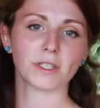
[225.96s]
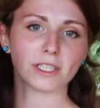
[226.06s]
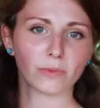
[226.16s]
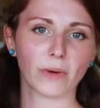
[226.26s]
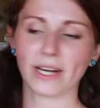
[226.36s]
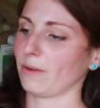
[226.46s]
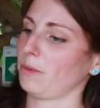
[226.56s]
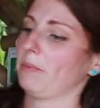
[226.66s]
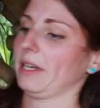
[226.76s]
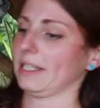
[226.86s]
we just went and
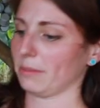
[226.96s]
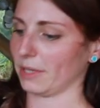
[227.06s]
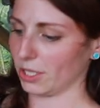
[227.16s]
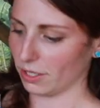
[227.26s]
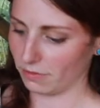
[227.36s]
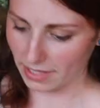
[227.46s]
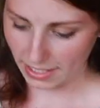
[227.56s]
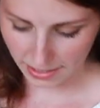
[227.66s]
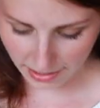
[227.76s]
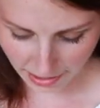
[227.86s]
we picked a bunch of
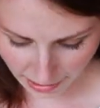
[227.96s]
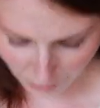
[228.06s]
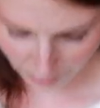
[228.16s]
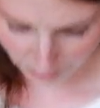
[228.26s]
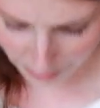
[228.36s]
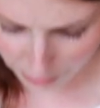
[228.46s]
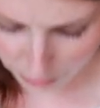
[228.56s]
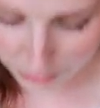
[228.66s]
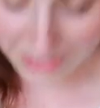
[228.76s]
these. There were about